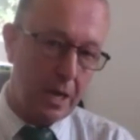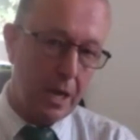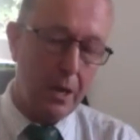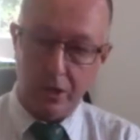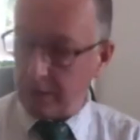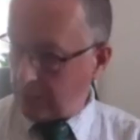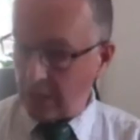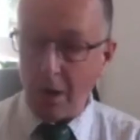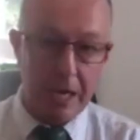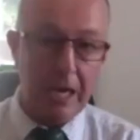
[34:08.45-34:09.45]

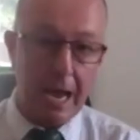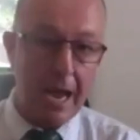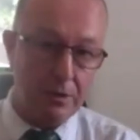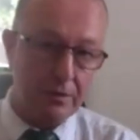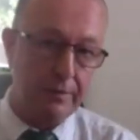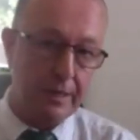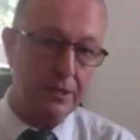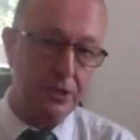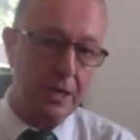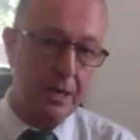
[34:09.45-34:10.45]
coming out of
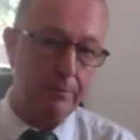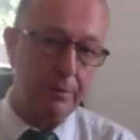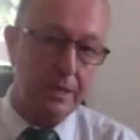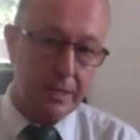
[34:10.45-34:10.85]
that trap.